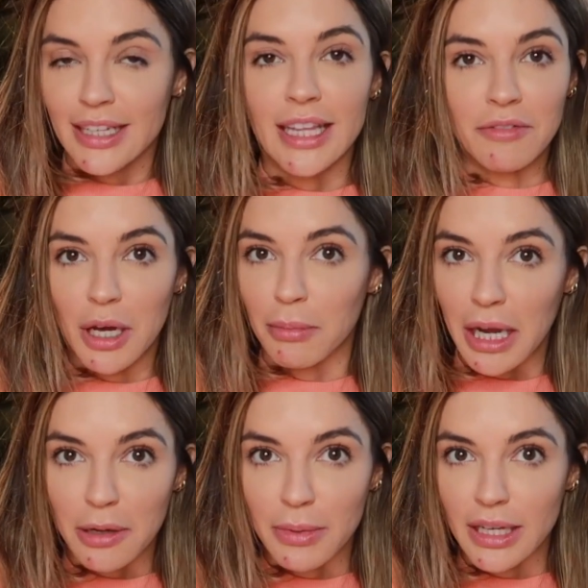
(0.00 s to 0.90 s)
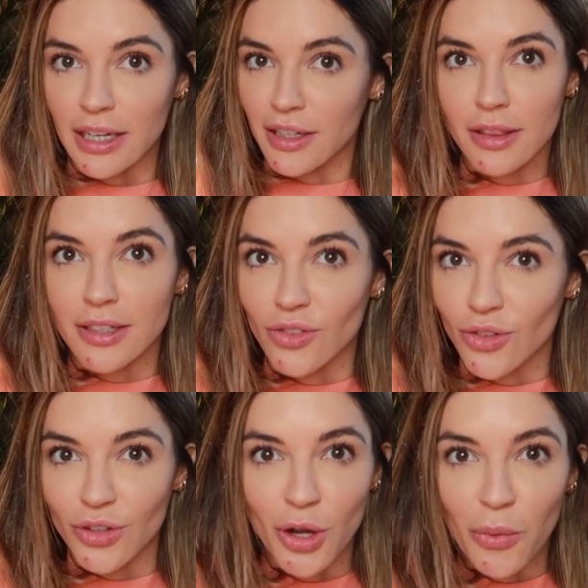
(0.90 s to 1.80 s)
They have not paid me. This
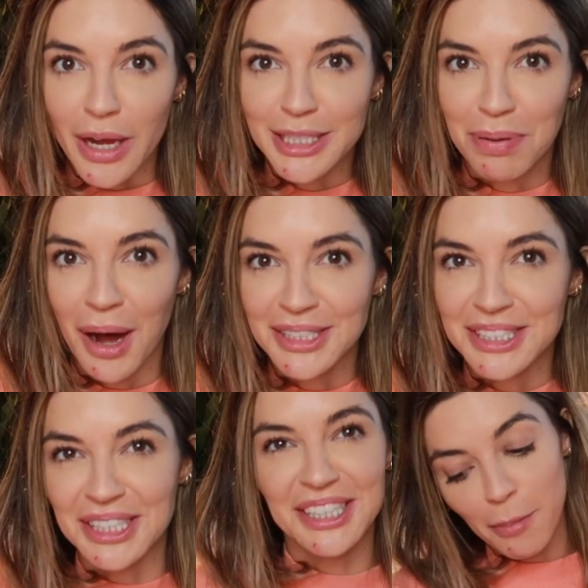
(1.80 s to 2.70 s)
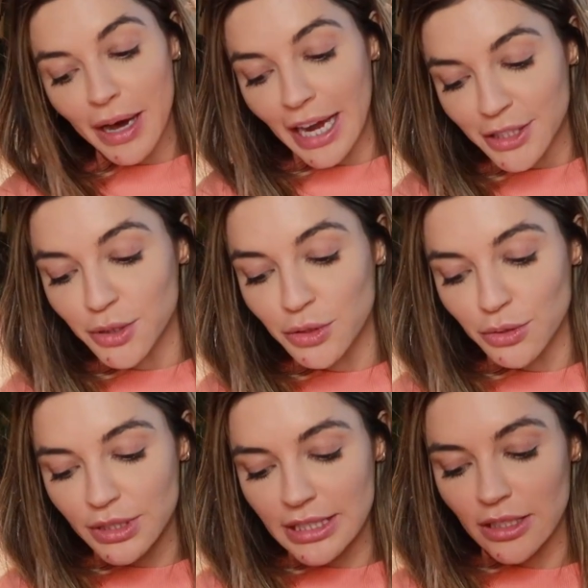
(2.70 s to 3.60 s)
is no way sponsored, but I do
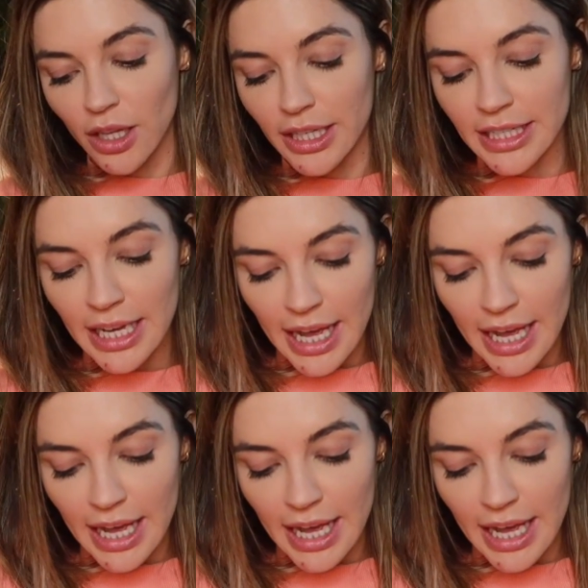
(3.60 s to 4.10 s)
use these a lot.